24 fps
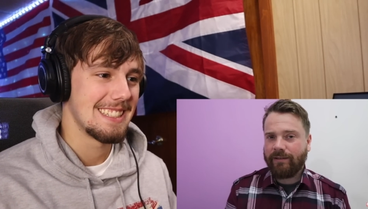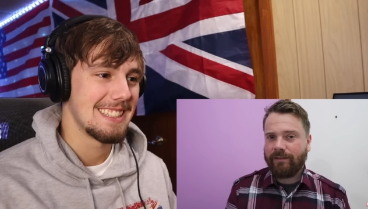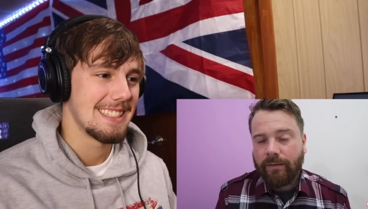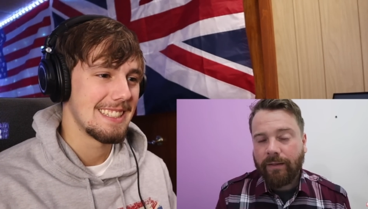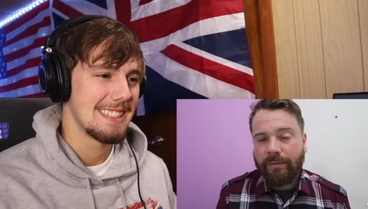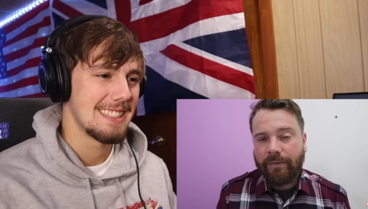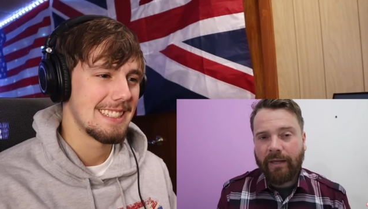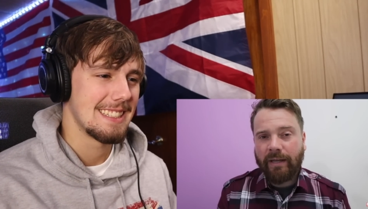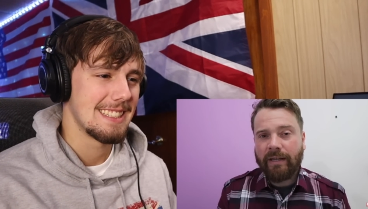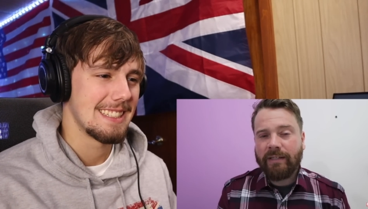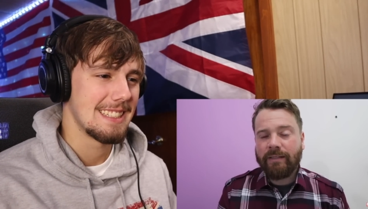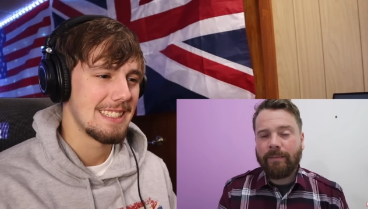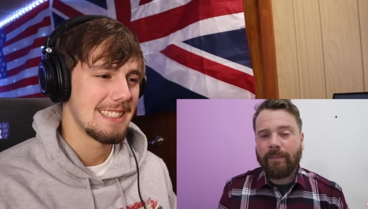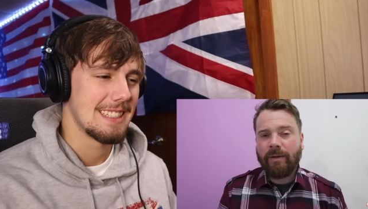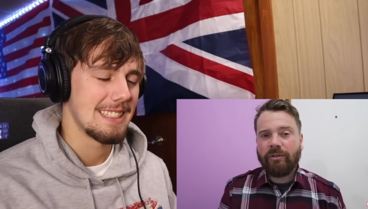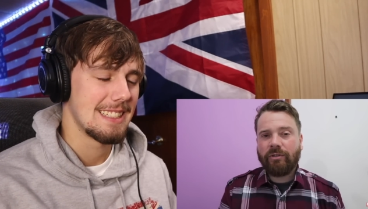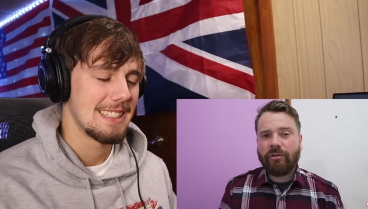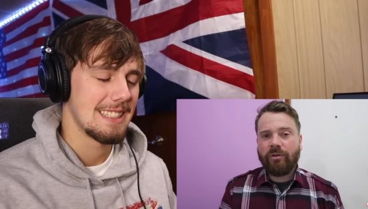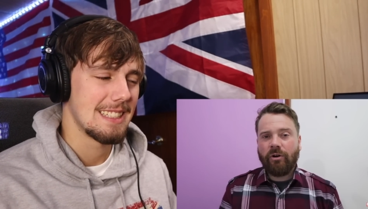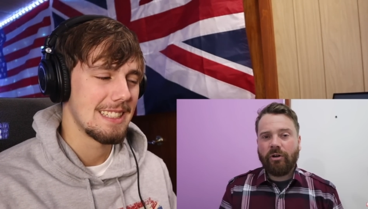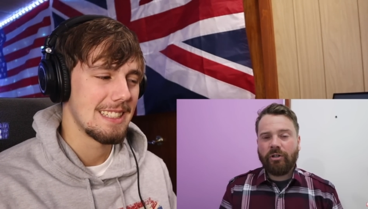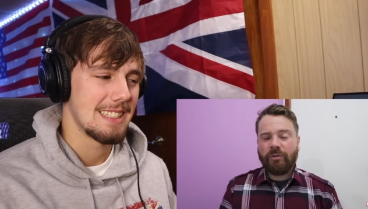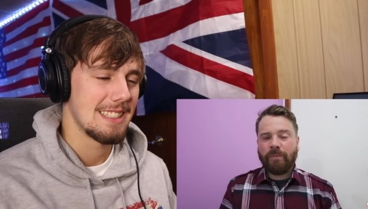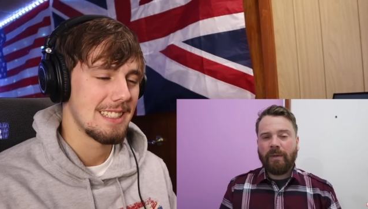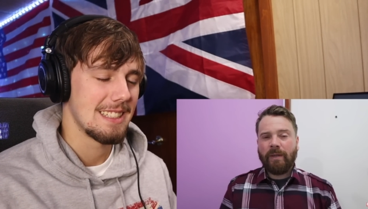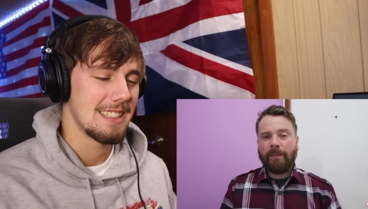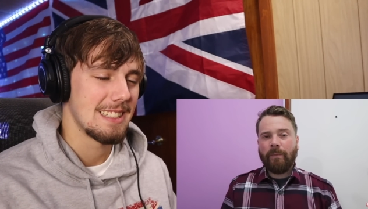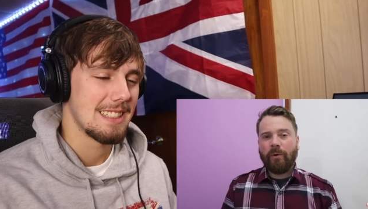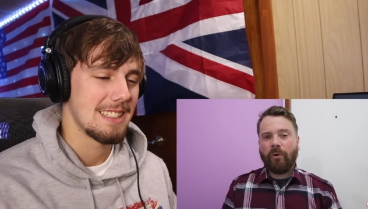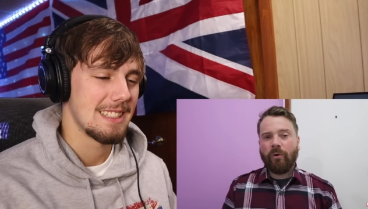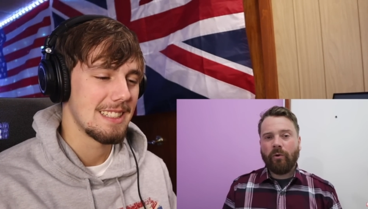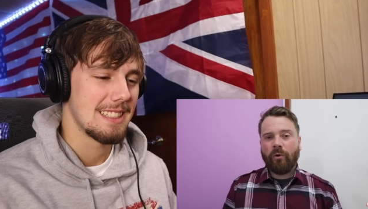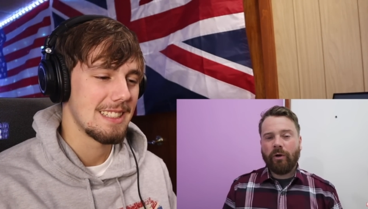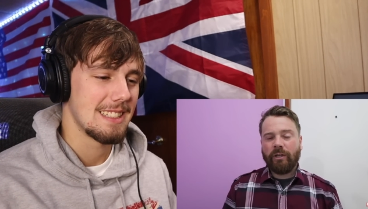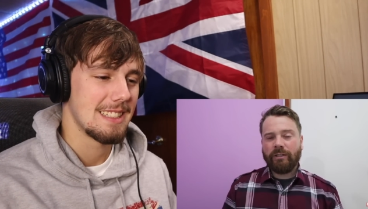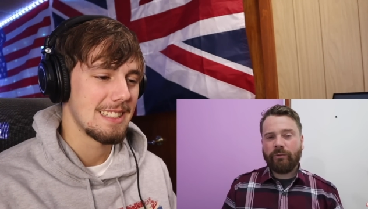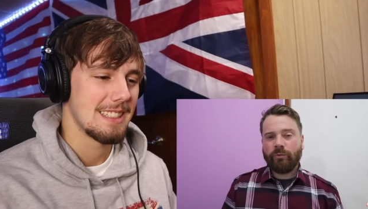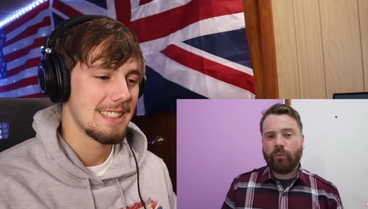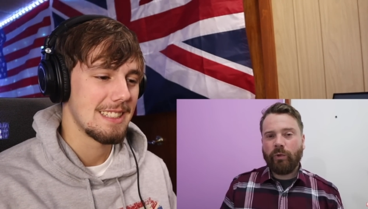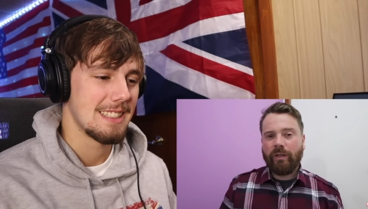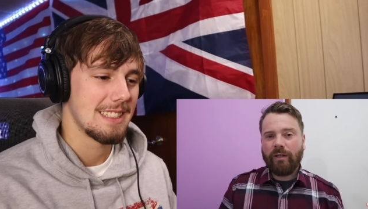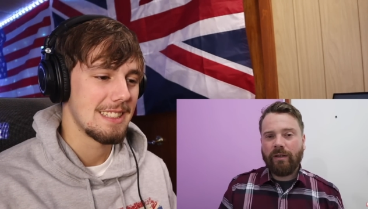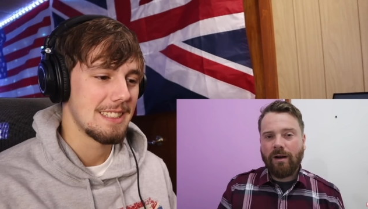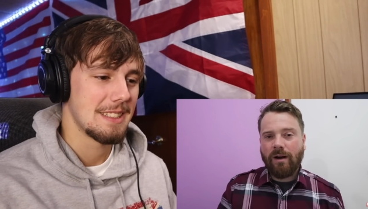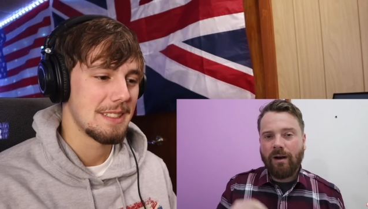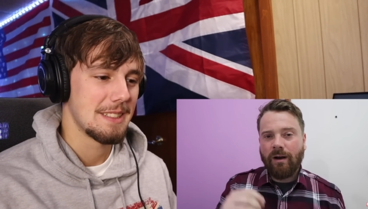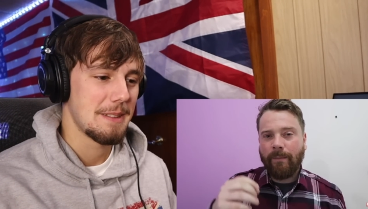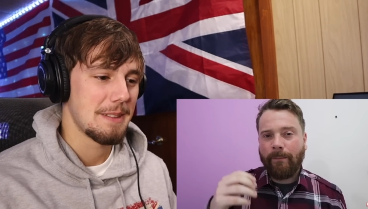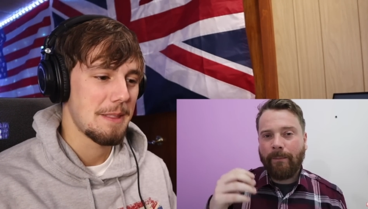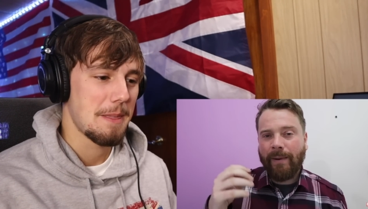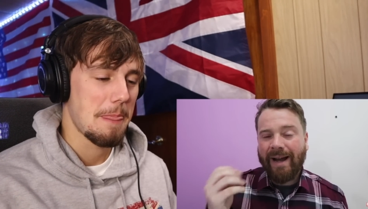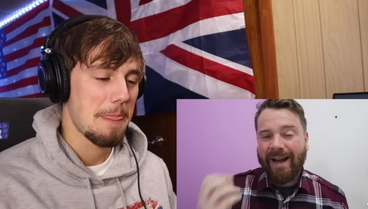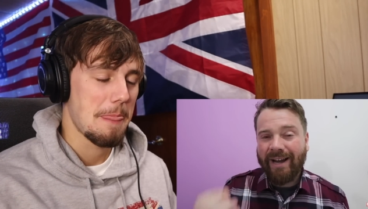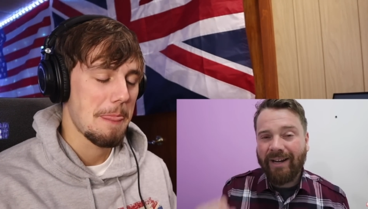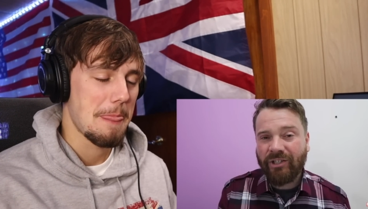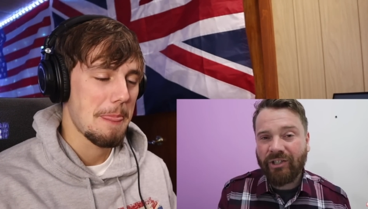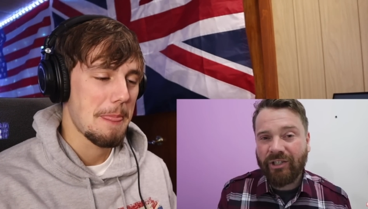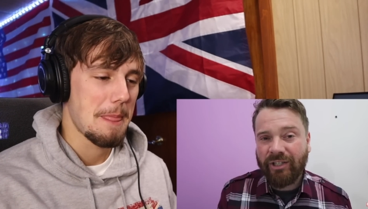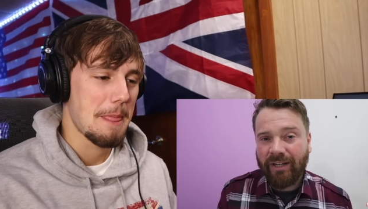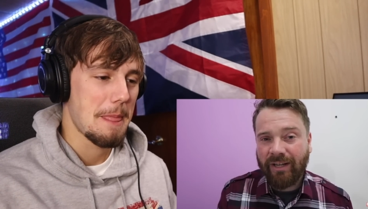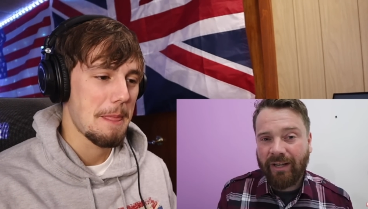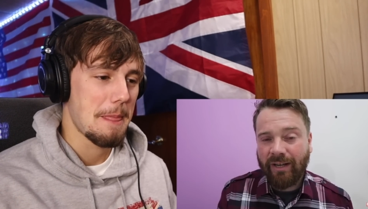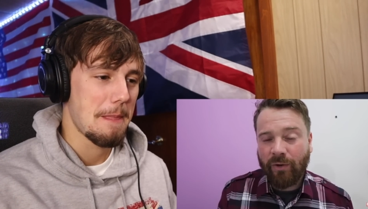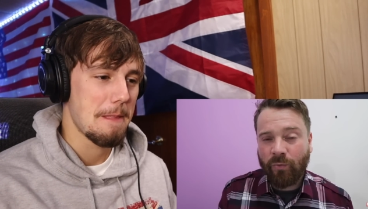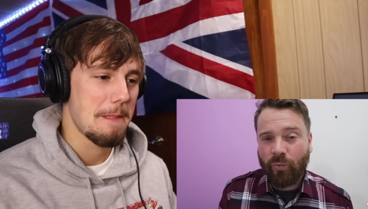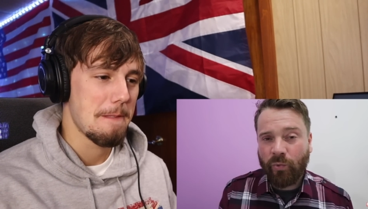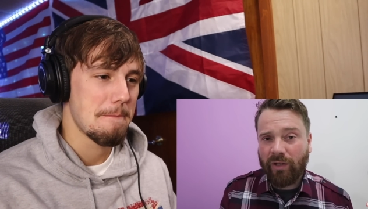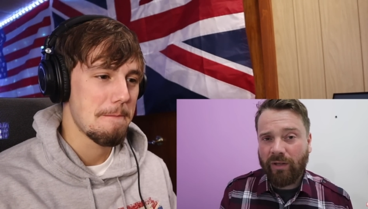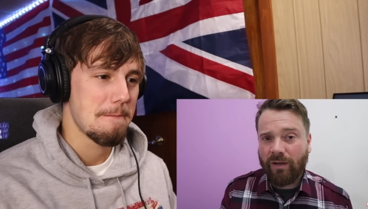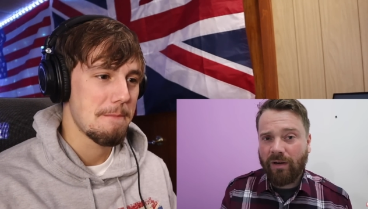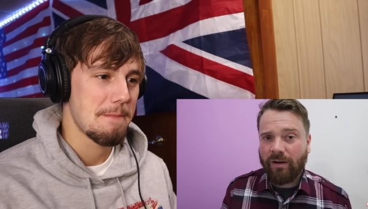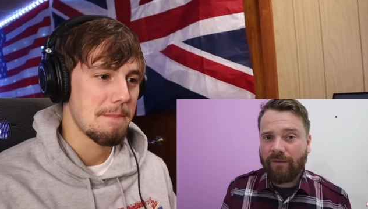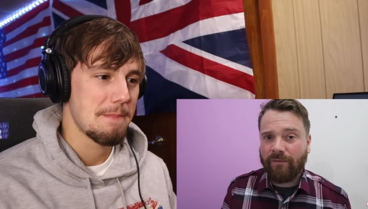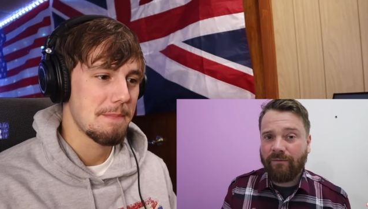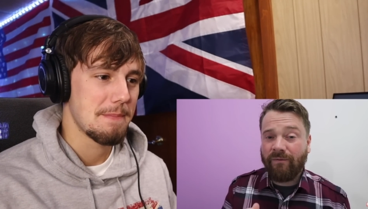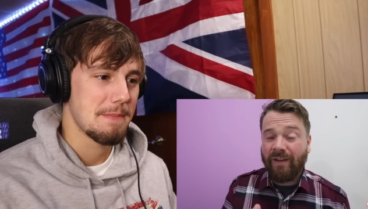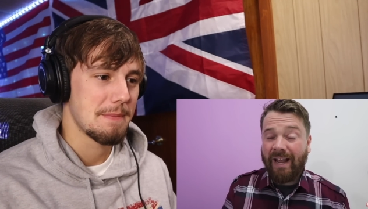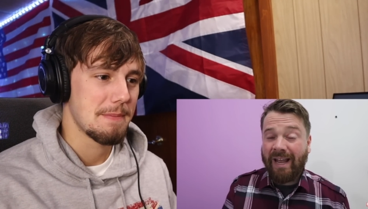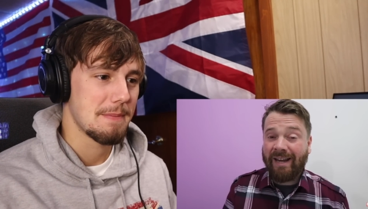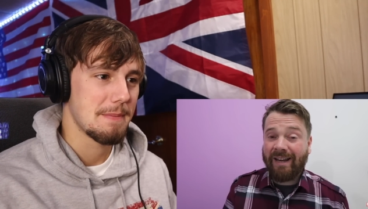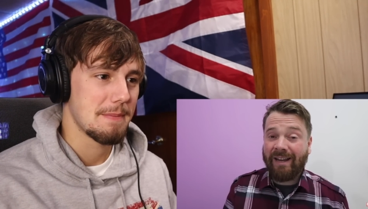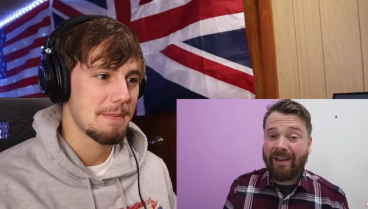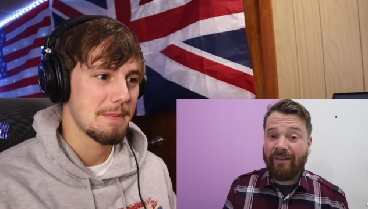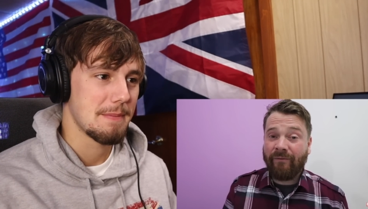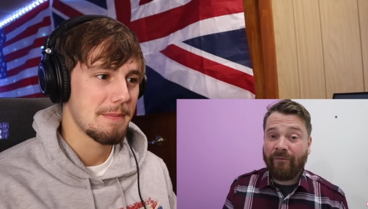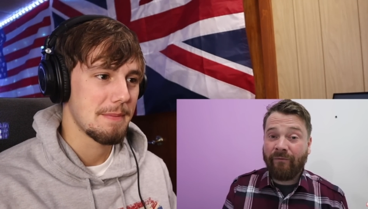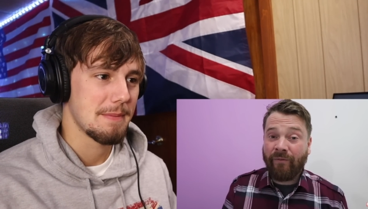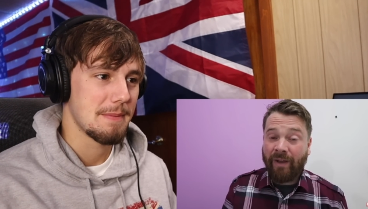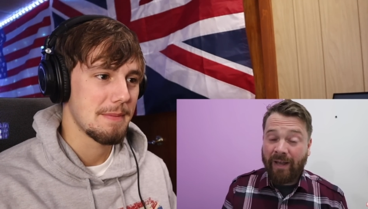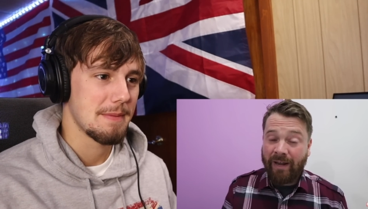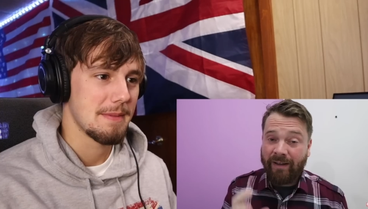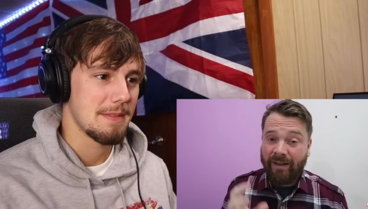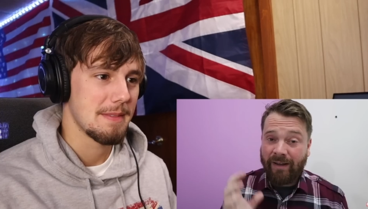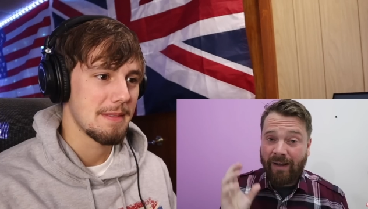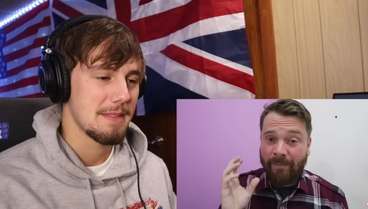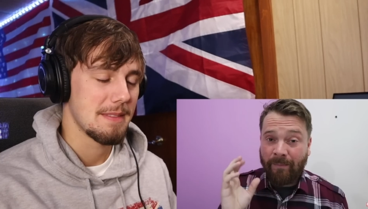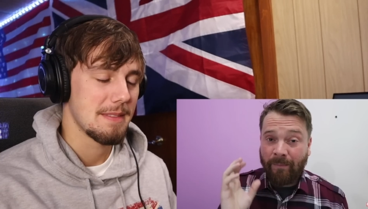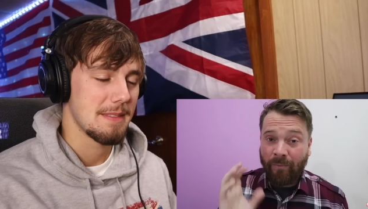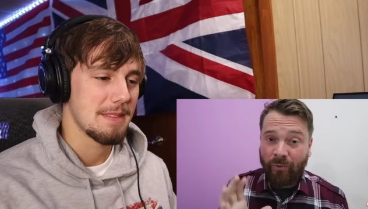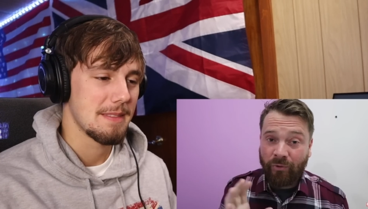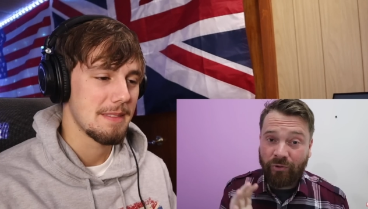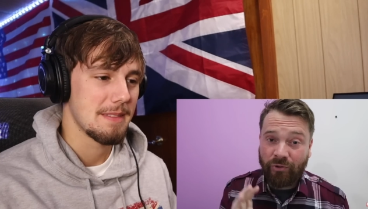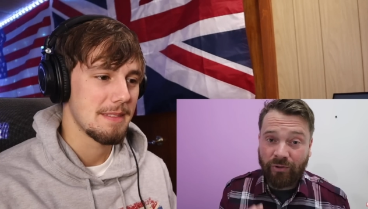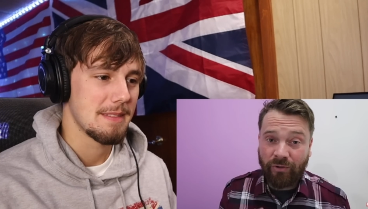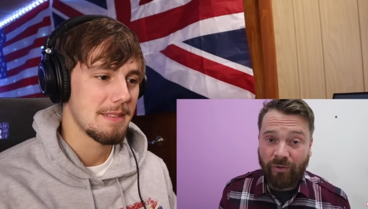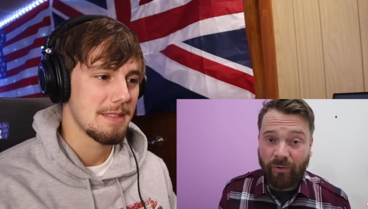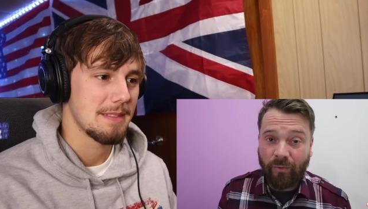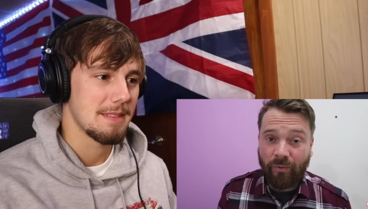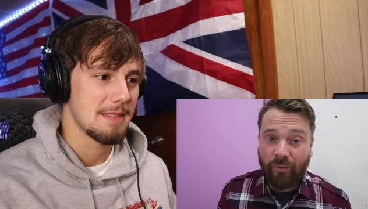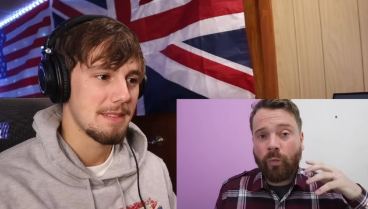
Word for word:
Speaker 1: the thing is about Scottish people is we are passionate and we are very, very emotional.